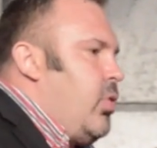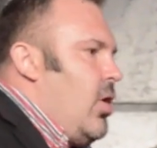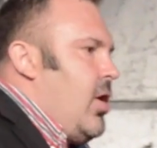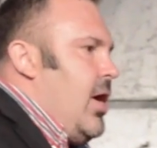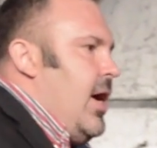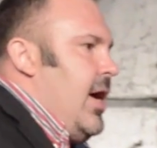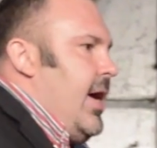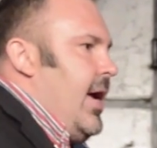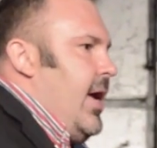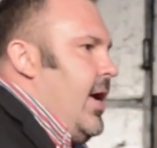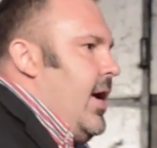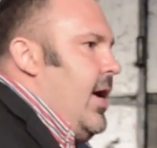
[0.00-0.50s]
where
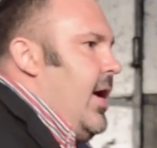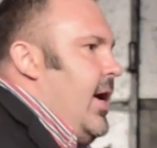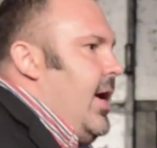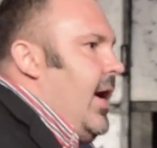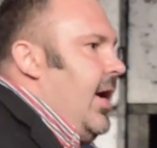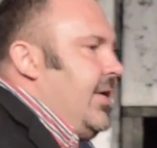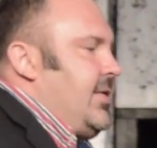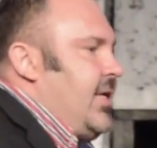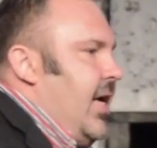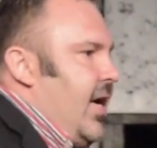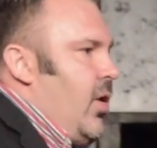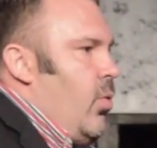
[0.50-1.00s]

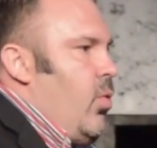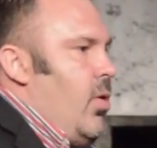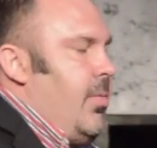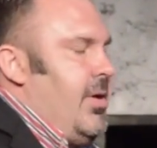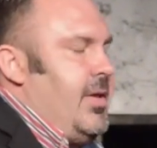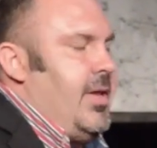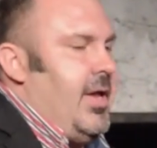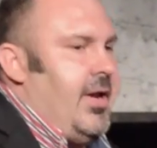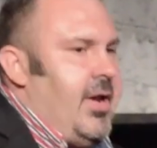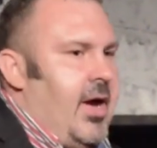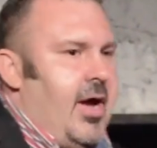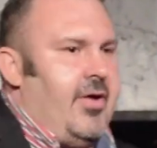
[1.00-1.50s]
I take a
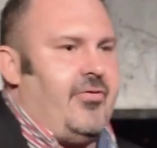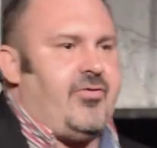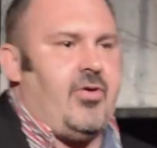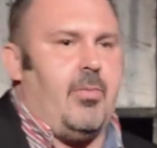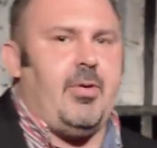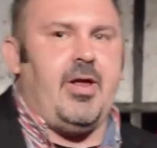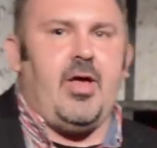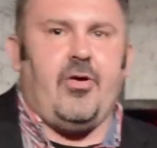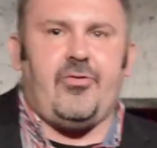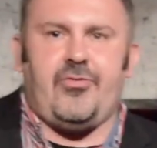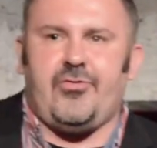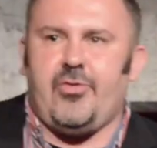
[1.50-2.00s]
woman that
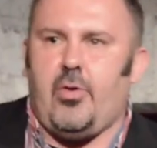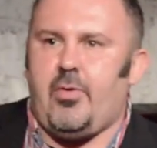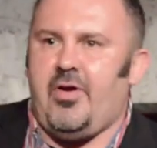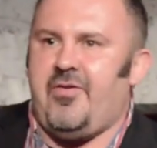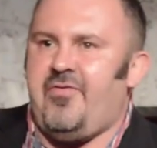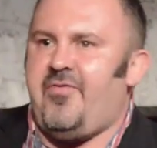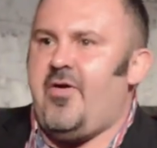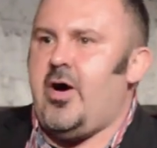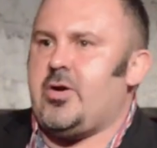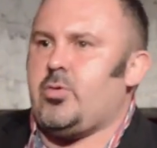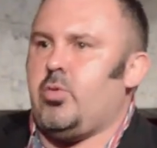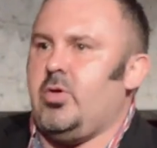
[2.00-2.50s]
somebody else has
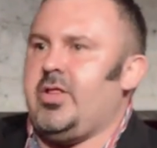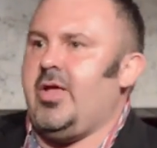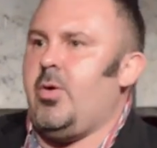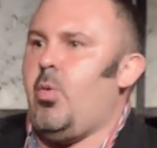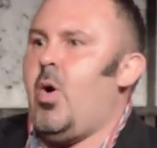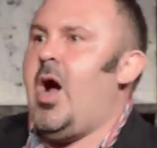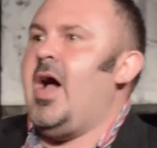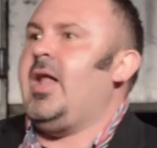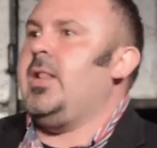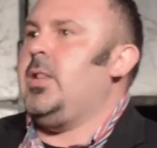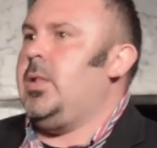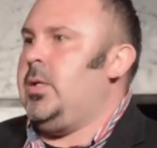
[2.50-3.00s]
already fucked really
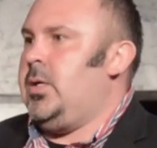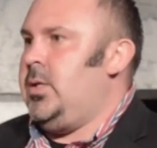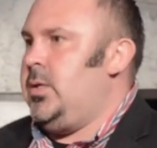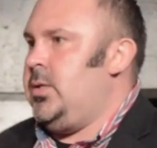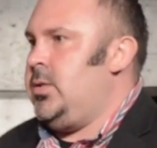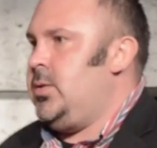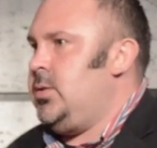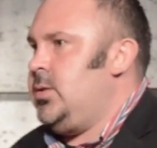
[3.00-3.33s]
well.